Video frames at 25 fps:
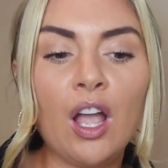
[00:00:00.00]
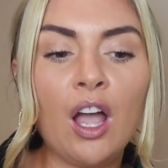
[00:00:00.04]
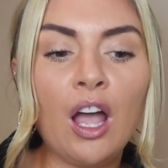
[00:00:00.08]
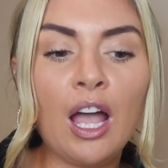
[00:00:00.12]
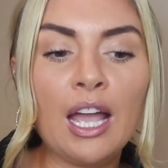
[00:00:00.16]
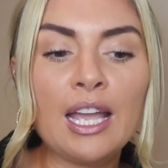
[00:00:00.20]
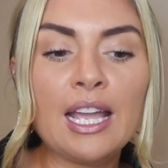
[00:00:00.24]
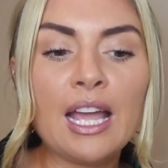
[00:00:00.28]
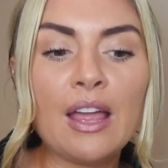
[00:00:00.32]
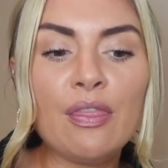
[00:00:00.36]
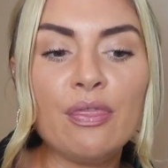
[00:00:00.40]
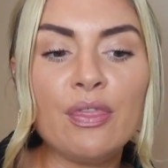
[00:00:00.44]

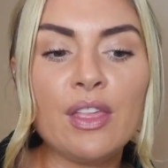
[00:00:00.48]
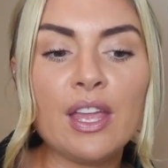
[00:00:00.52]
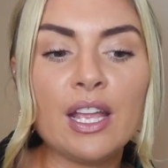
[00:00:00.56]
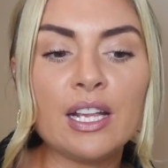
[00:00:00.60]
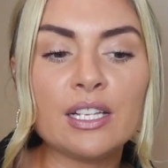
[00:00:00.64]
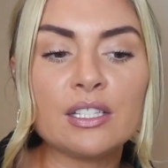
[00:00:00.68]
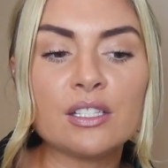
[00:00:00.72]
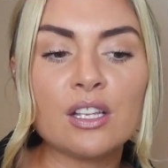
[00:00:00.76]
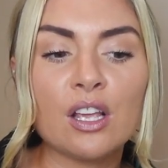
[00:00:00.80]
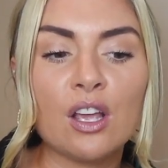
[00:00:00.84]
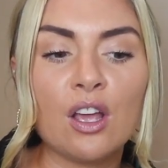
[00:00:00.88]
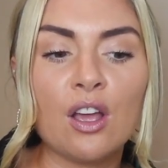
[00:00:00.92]
I had
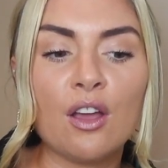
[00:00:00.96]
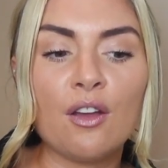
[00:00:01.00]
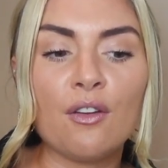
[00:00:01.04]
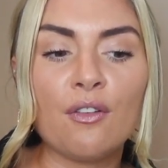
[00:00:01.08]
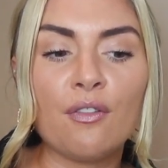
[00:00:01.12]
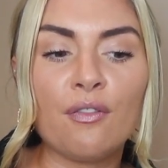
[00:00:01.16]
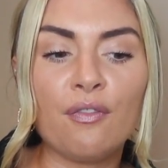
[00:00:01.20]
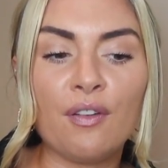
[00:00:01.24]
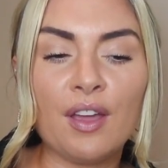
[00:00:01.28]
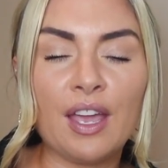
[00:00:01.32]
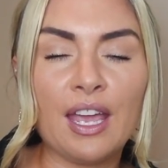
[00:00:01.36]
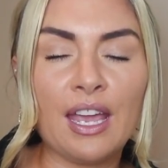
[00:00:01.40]
this
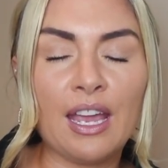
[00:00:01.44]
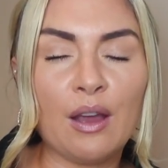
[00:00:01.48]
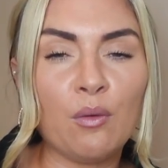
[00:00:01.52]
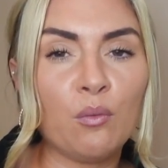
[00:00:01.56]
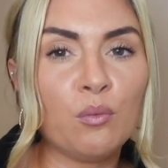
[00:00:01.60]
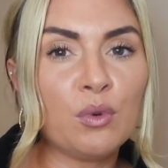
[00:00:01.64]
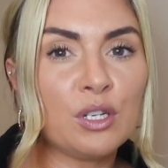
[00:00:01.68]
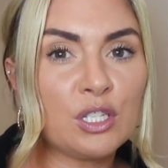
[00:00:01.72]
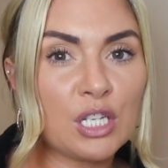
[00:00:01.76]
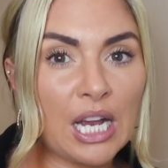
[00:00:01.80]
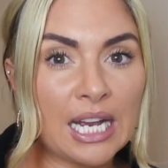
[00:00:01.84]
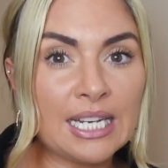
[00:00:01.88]

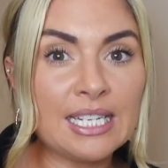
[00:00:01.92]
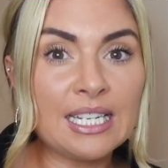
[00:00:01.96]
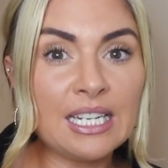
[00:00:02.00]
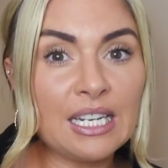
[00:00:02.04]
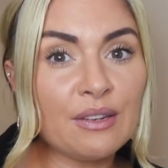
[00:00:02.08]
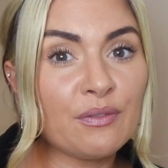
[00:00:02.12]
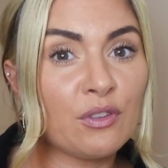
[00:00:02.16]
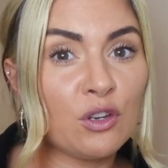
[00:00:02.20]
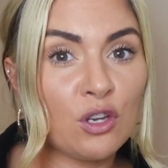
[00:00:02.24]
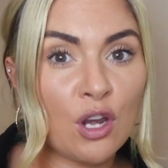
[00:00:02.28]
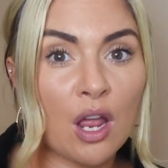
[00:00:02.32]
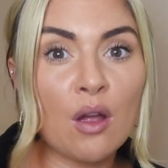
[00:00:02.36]
fear, which I didn't
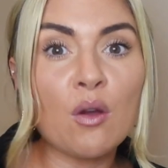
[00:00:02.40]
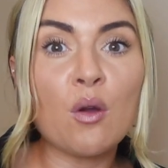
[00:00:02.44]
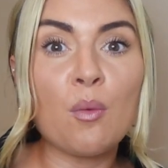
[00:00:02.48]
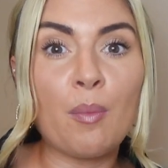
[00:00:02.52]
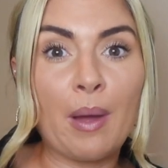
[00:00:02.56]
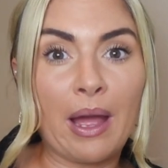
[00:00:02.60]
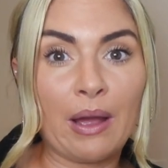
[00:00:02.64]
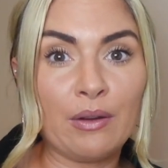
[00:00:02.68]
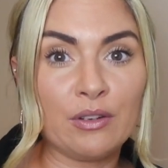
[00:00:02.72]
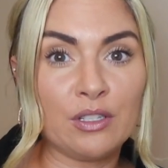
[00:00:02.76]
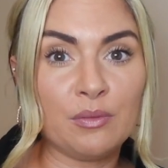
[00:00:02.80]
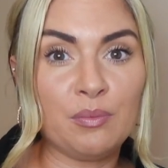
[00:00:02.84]
even know
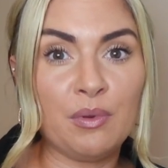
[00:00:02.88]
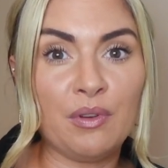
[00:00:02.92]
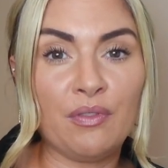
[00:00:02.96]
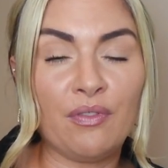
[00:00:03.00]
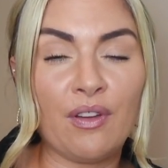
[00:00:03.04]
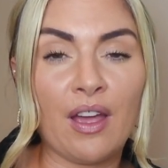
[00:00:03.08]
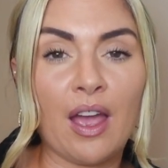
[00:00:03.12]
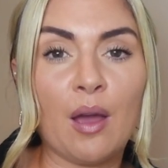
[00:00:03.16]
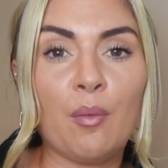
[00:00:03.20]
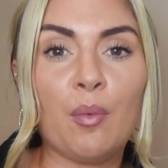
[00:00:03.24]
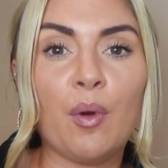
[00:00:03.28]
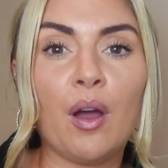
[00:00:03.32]
about to be
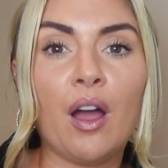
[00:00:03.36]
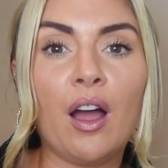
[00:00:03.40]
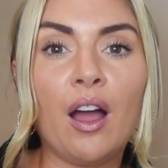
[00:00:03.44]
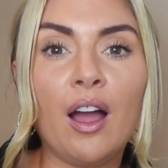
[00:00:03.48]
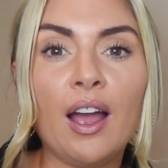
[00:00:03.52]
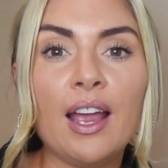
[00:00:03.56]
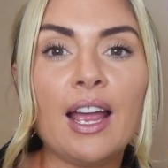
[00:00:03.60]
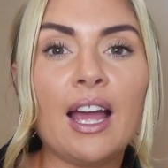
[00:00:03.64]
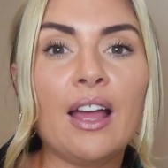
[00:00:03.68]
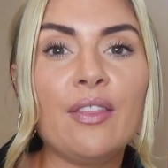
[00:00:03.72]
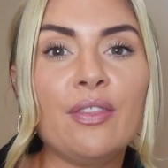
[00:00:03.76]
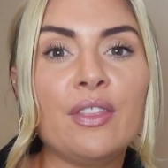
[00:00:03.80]
fair, but
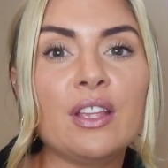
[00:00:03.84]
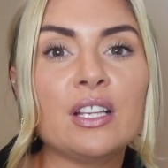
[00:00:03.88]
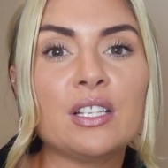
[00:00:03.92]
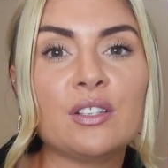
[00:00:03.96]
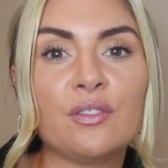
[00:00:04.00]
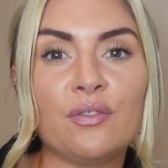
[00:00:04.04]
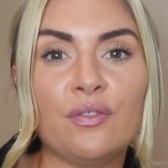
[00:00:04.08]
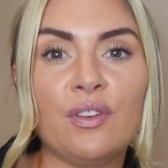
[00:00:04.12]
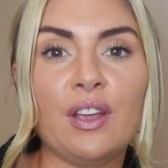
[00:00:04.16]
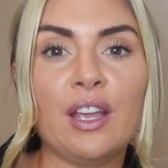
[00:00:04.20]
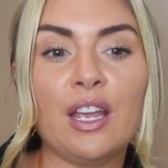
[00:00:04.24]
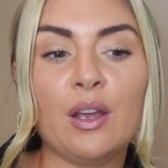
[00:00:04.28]
I had
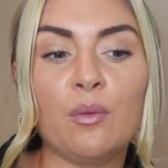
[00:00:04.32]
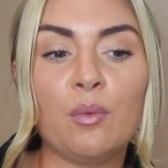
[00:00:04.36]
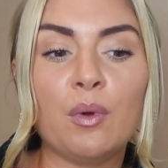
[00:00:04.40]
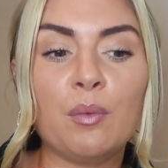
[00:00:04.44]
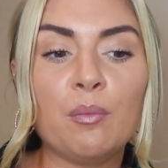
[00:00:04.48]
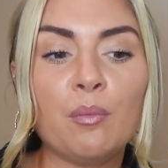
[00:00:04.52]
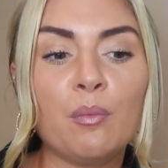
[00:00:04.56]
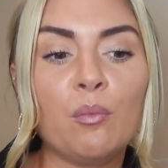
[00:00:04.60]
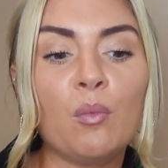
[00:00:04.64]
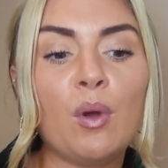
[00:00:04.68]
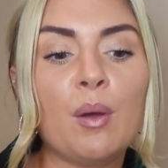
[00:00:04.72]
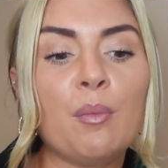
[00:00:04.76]
this fear.
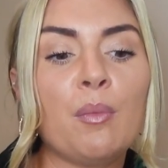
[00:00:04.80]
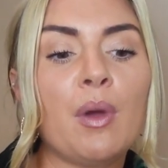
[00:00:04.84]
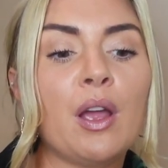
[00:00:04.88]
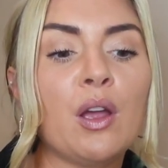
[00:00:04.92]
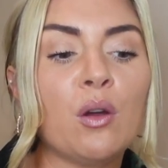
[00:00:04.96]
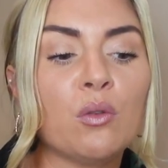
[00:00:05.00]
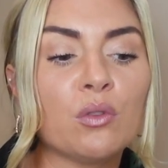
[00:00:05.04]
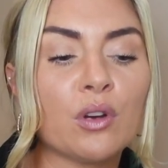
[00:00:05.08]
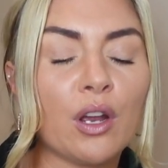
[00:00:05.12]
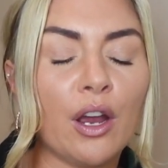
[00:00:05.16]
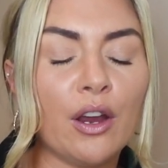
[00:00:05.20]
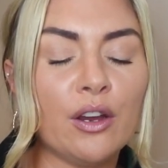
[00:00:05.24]
When my
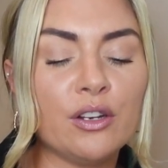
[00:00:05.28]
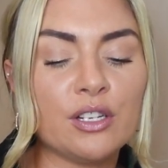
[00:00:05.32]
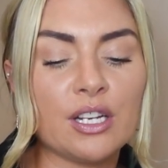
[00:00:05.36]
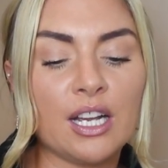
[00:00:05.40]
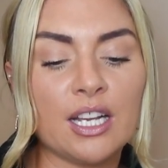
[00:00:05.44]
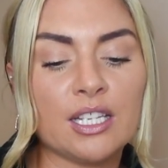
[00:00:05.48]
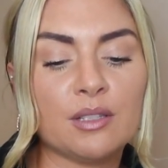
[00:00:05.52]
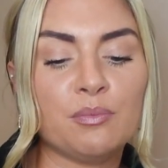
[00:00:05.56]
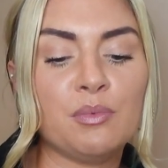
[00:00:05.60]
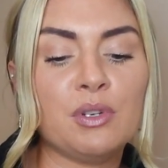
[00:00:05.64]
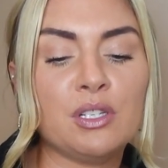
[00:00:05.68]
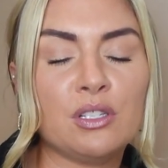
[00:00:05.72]
old coach
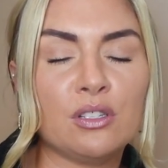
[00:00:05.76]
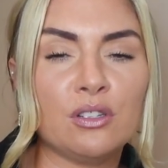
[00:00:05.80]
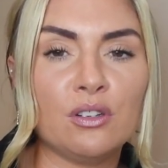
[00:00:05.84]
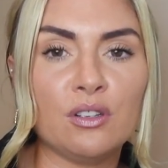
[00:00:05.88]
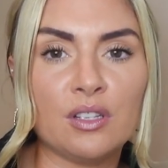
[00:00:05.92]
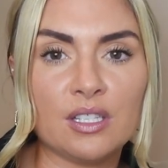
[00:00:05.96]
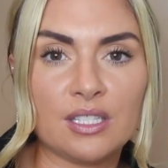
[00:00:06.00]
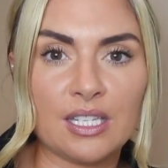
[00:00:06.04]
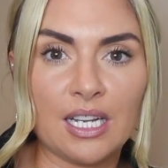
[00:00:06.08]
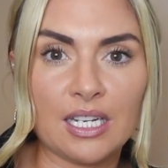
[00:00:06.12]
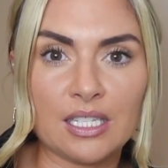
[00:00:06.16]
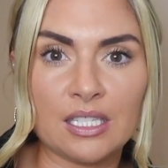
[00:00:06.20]
asked me to
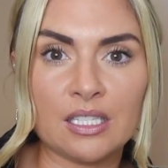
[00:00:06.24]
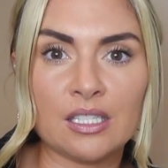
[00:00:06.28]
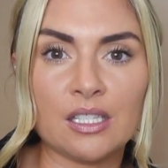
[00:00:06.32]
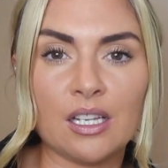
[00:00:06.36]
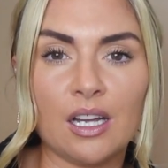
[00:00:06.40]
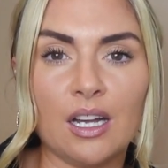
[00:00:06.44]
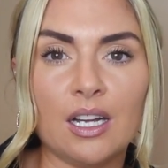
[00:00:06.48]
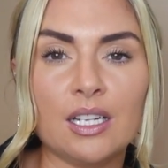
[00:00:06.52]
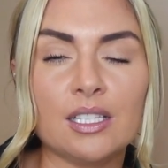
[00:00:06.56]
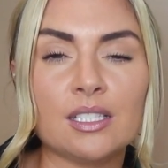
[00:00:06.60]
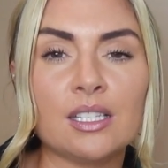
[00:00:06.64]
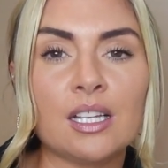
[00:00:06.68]
do this
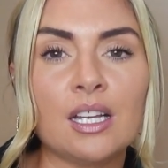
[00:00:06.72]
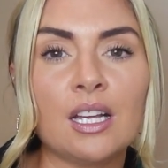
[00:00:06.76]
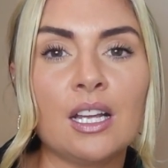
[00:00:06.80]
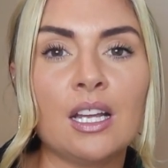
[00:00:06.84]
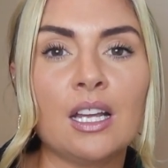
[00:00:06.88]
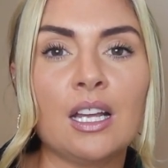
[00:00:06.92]
exercise,